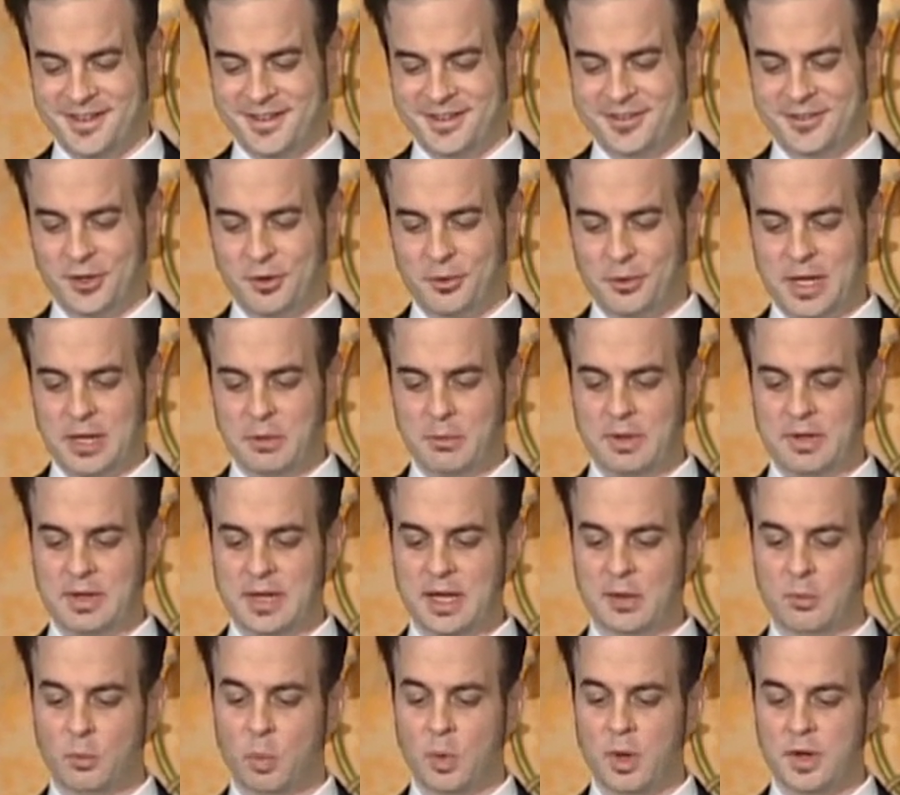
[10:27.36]
So
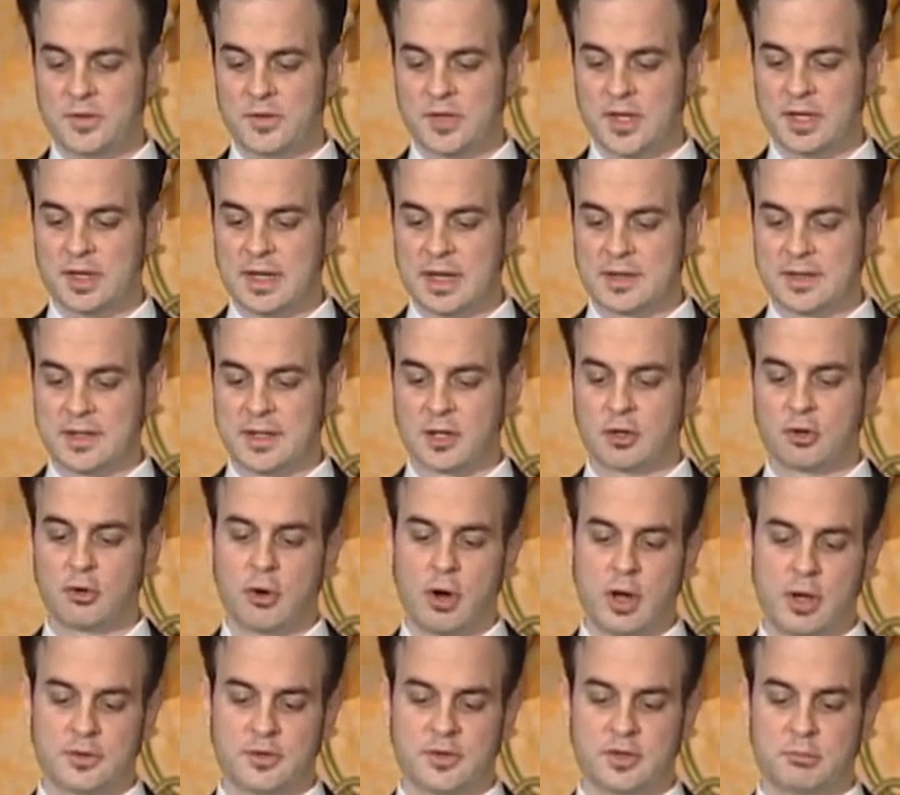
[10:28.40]
it was connecting
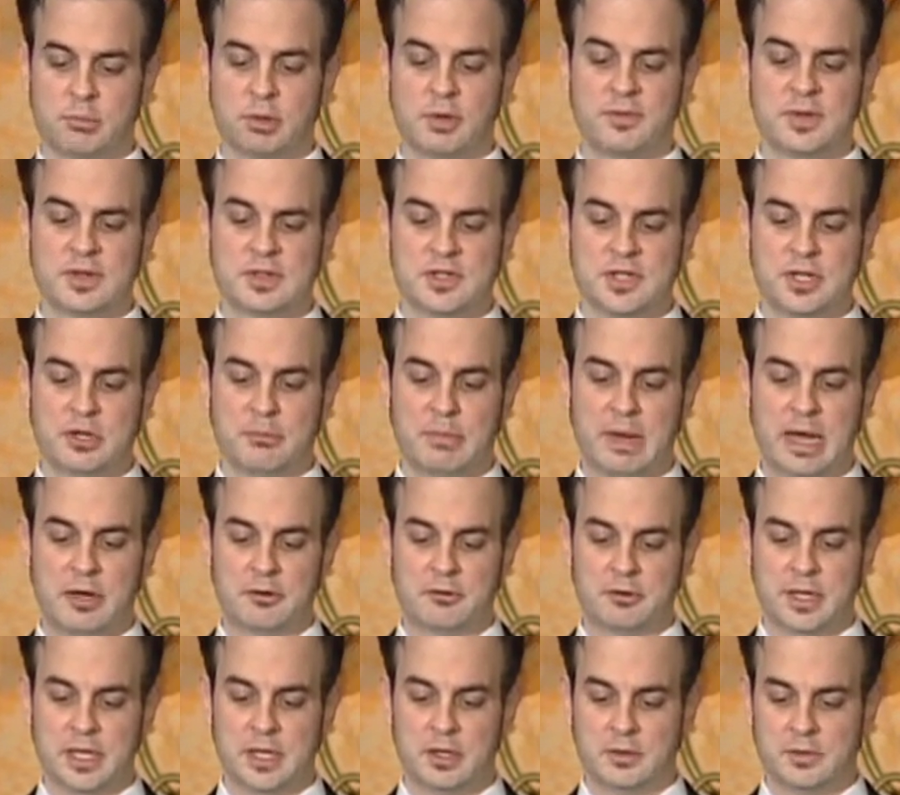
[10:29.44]
across the provincial
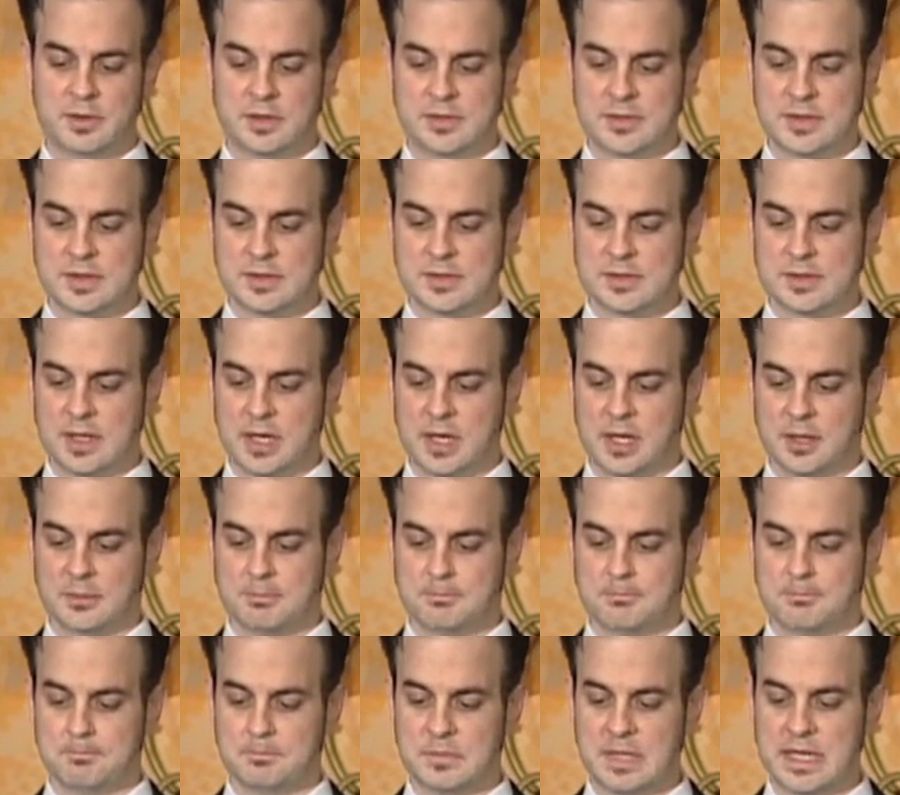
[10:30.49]
boundary here. This is
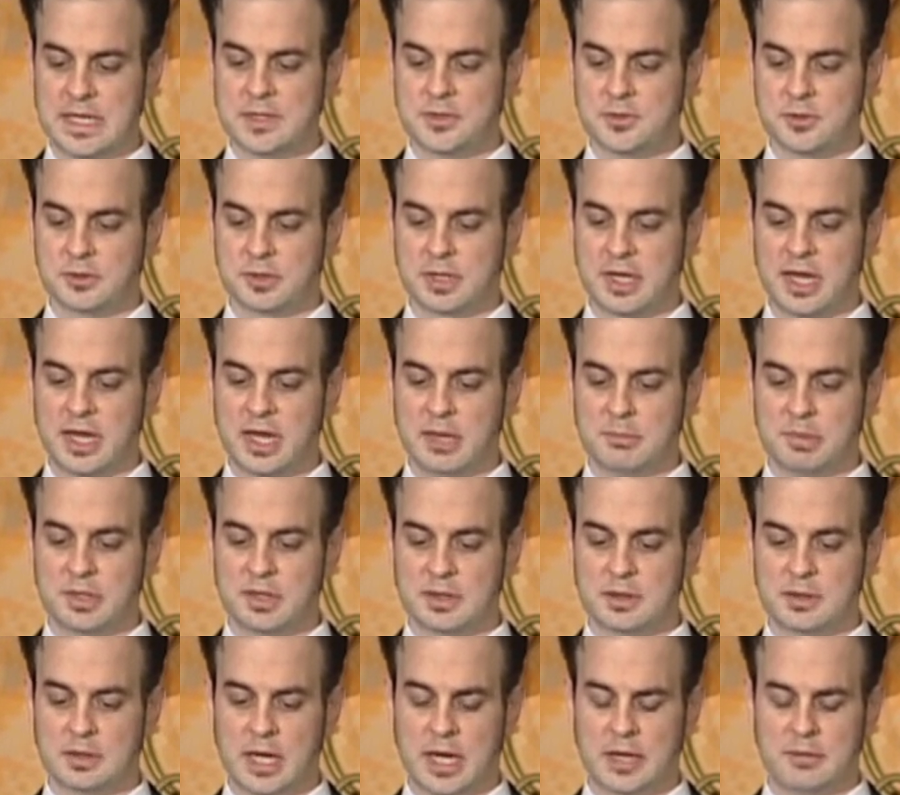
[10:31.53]
Eastern Cape,
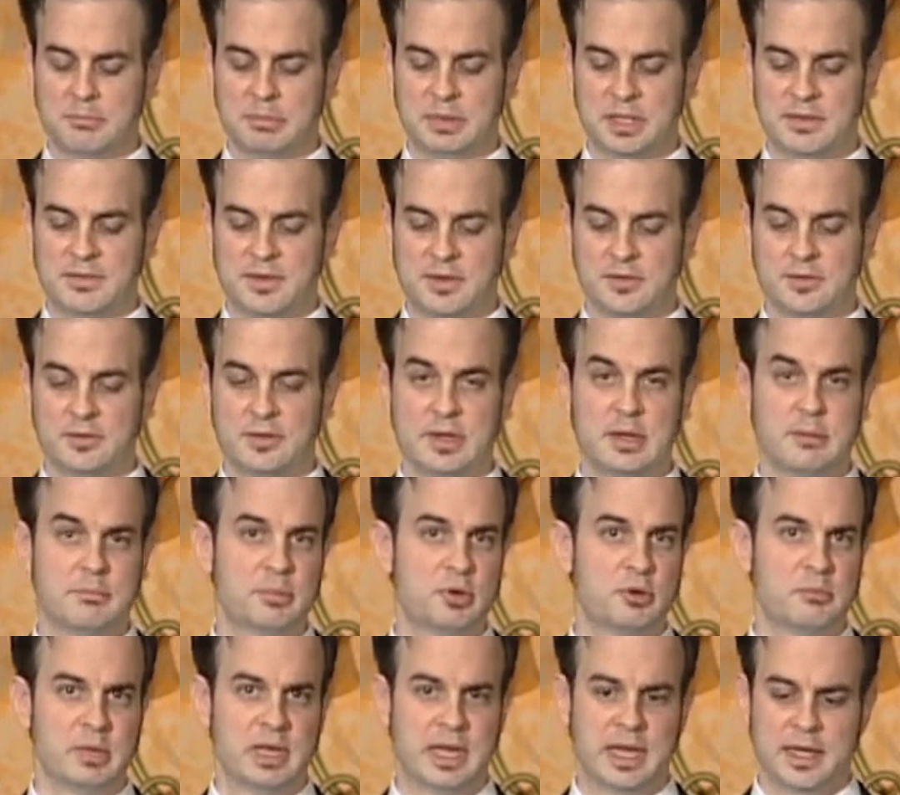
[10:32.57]
and I believe this is in
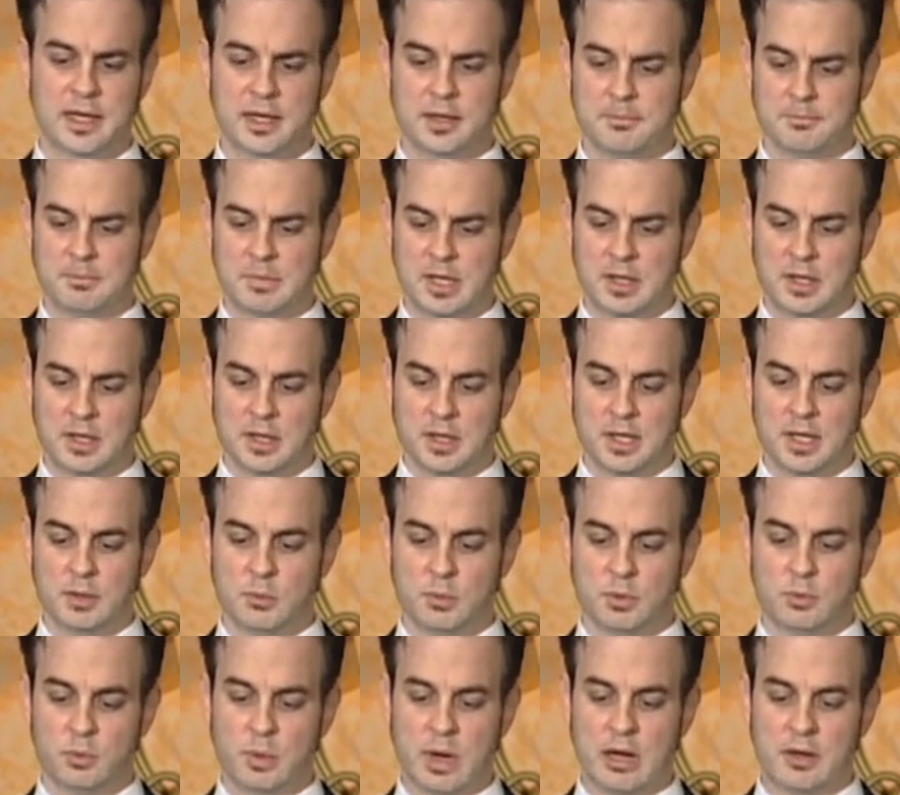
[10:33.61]
Pumalanga.
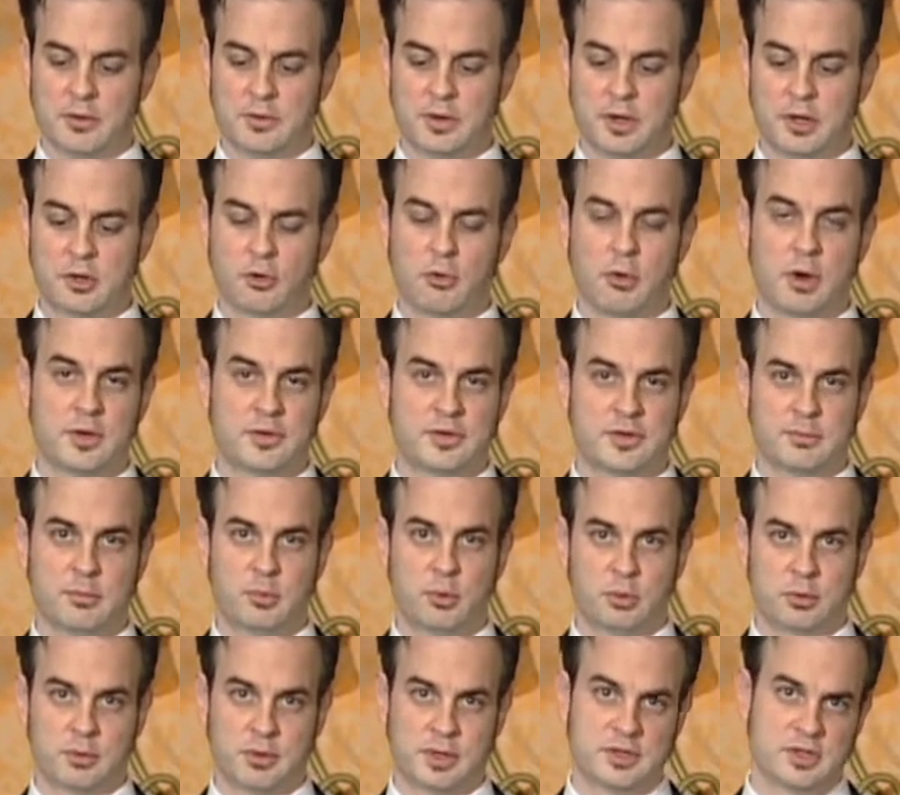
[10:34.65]
It would route across the
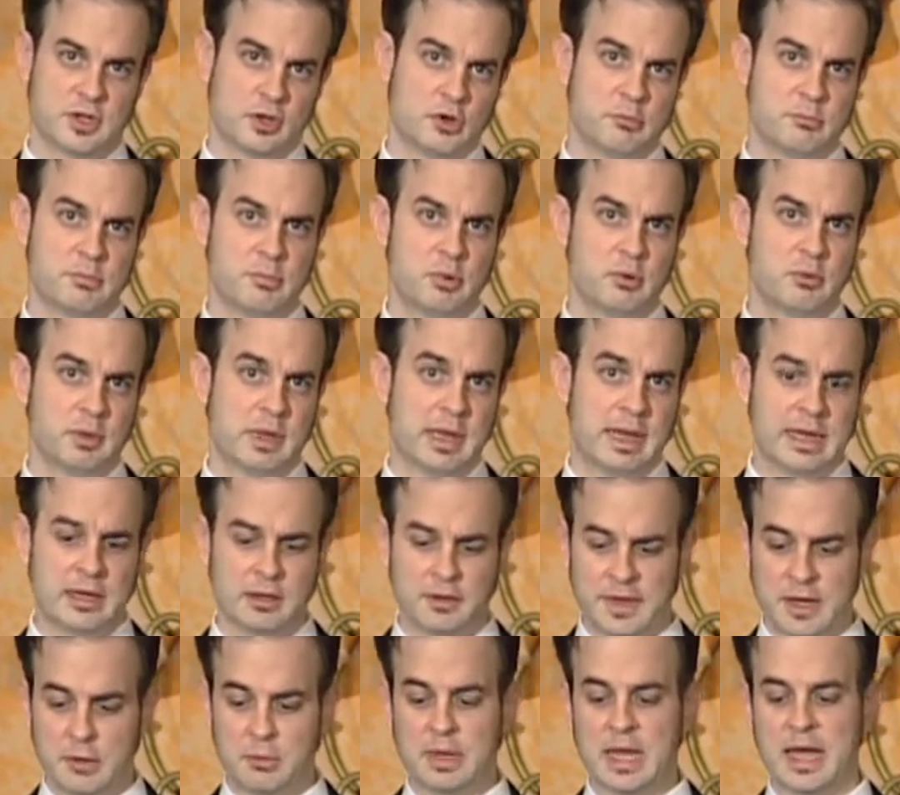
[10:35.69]
border in
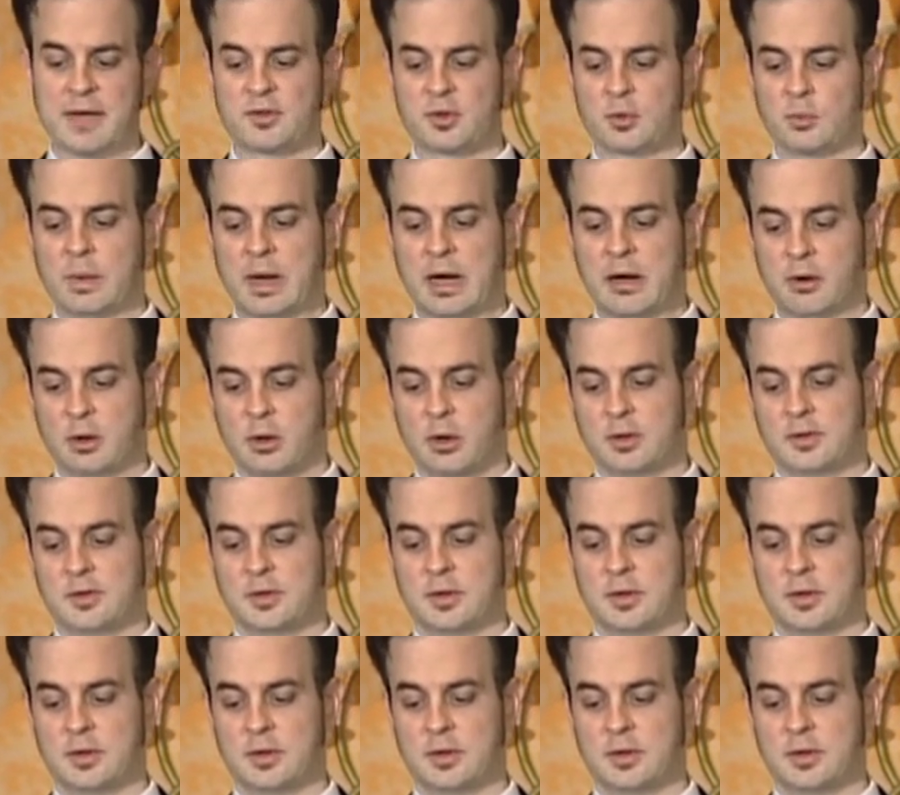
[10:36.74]
Pumalanga. They would have to